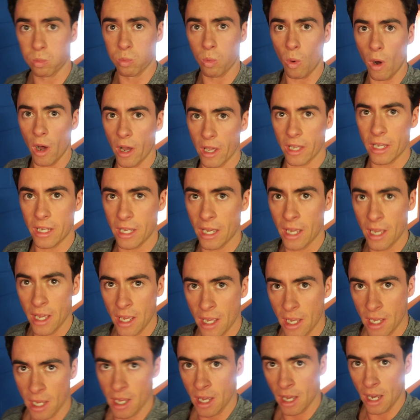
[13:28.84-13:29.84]
Why
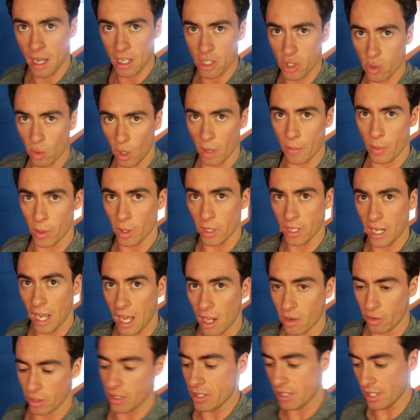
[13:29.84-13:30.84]
do I burn
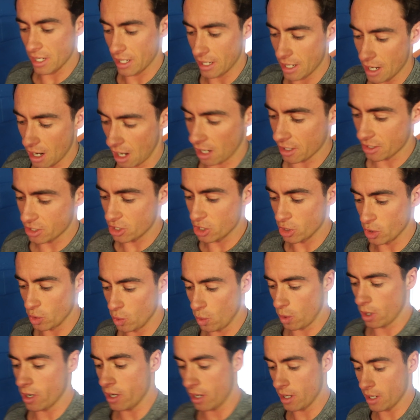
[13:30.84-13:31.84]
calories and not
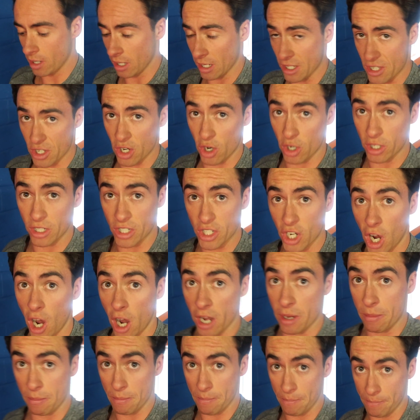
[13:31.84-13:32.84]
do a certain
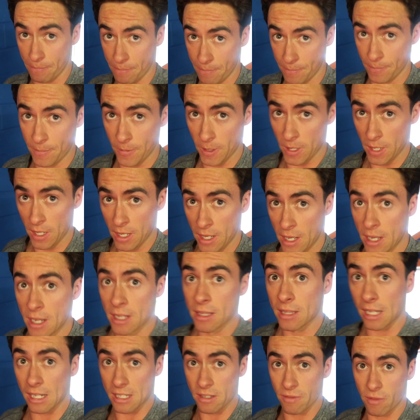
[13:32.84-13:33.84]
time?
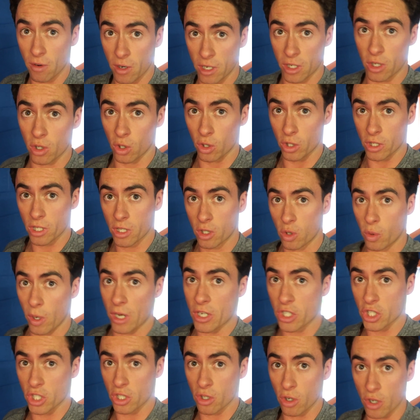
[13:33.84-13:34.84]
That's a very good
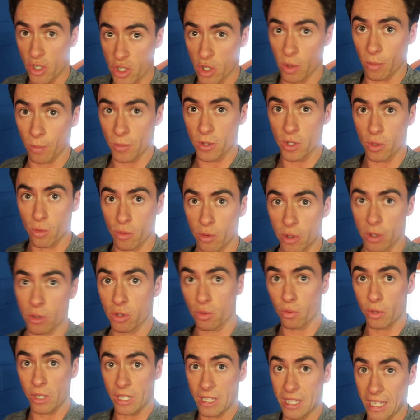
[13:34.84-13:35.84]
question, or it's something to
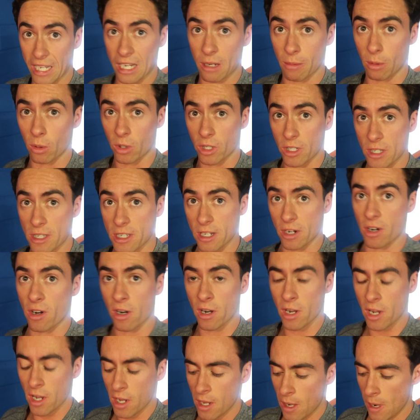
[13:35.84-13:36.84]
really think about and
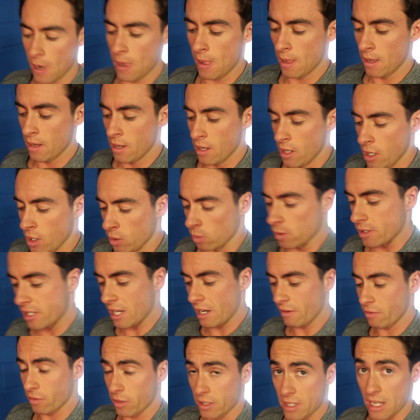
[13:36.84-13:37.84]
consider. We'll
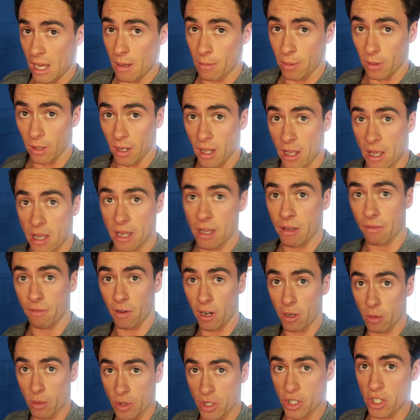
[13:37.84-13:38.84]
say, for example,
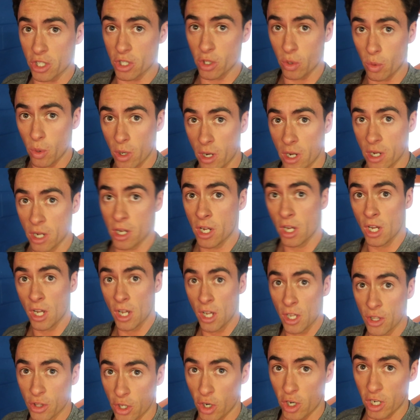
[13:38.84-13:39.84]
if I was to do
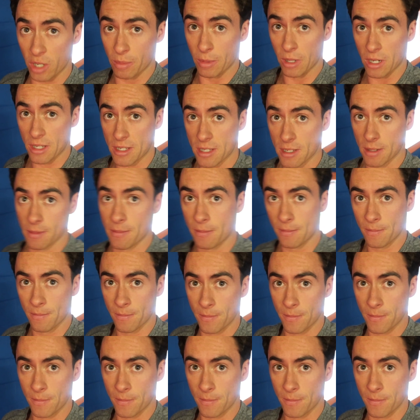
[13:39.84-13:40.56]
30 minutes.